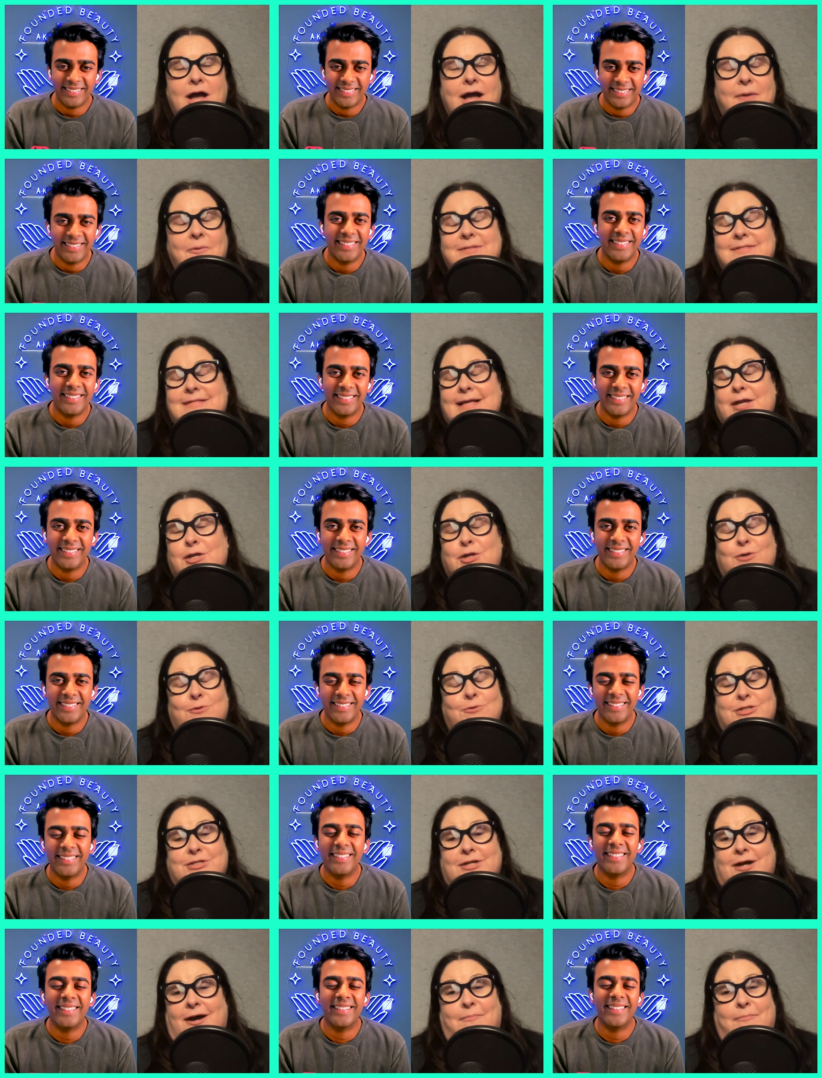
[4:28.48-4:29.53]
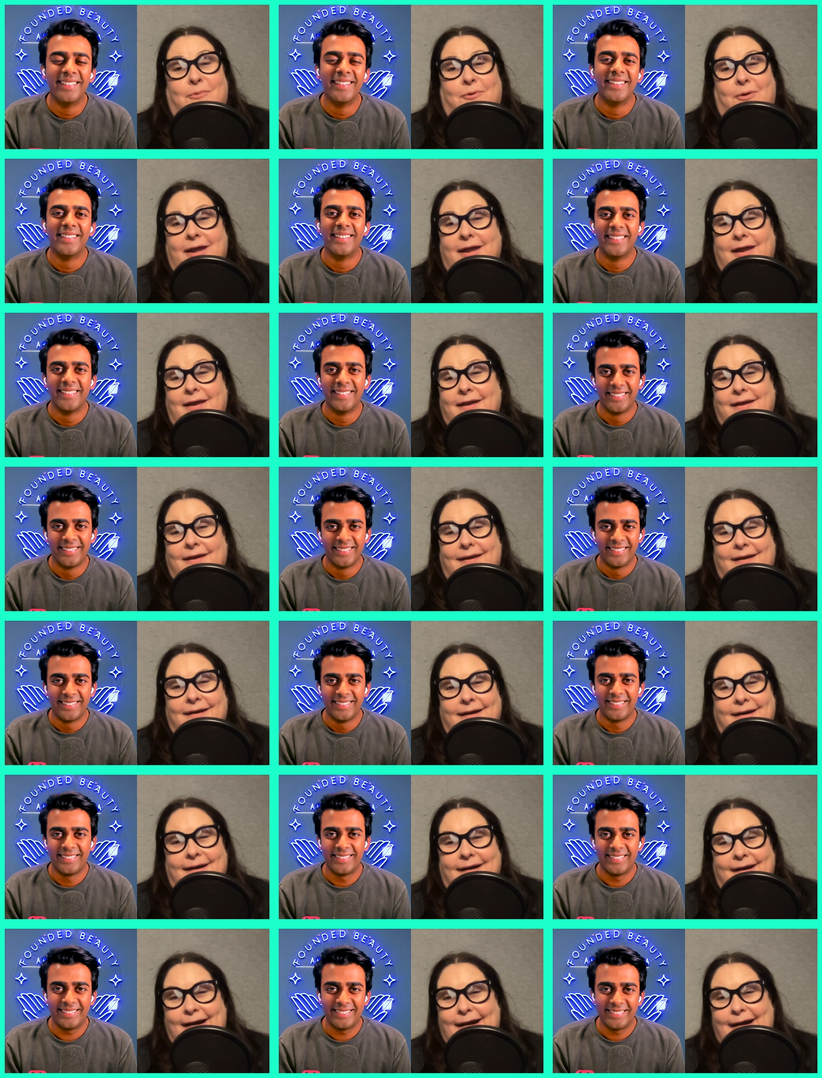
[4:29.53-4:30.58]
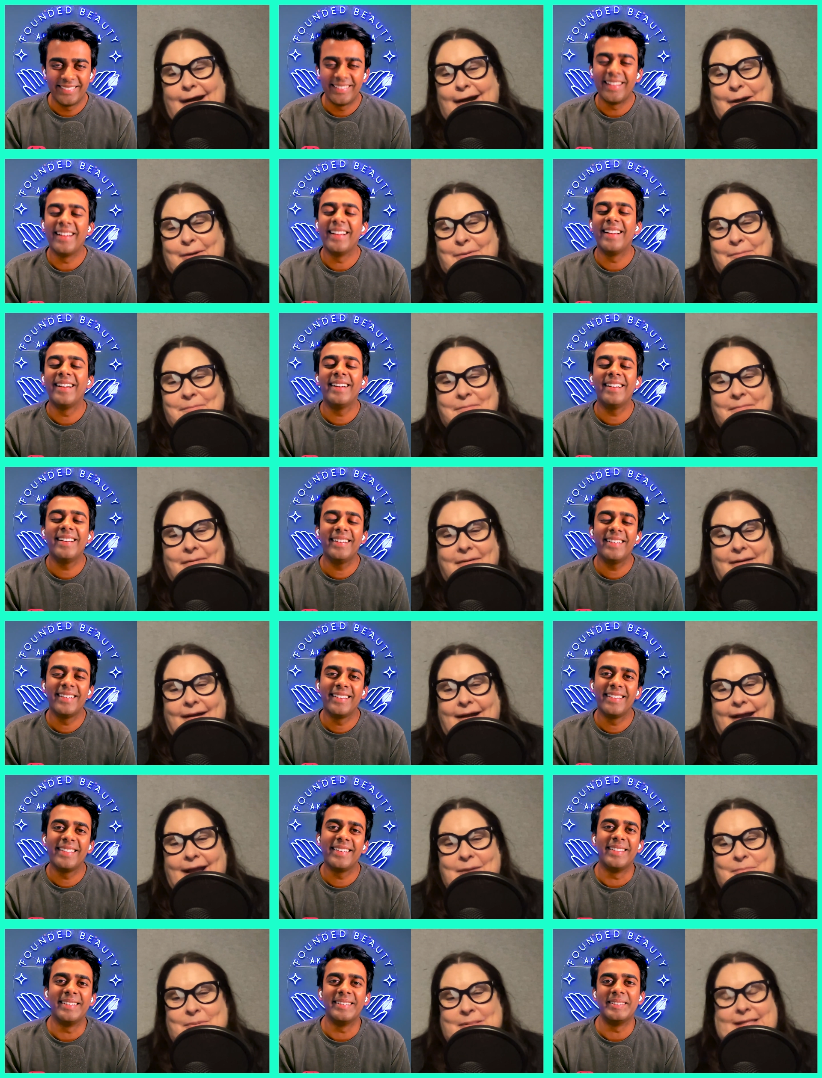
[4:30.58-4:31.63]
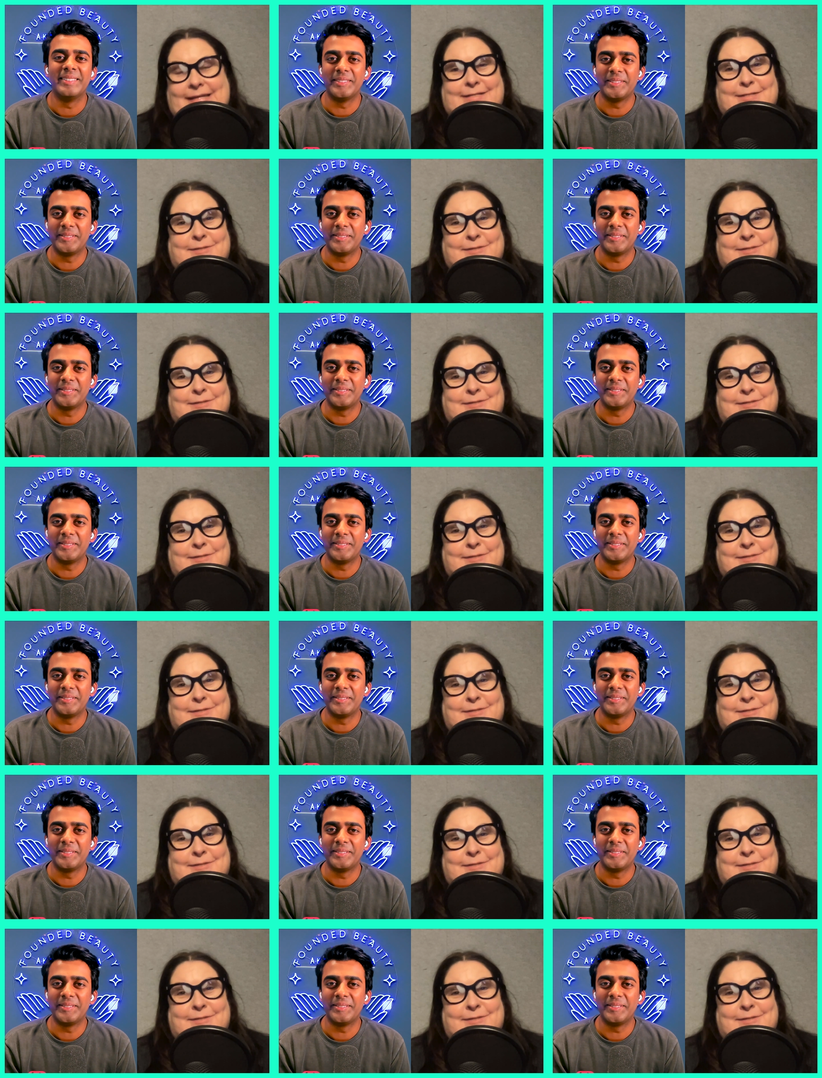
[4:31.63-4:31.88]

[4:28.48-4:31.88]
Speaker 1: I was a huge tomboy. Um, I played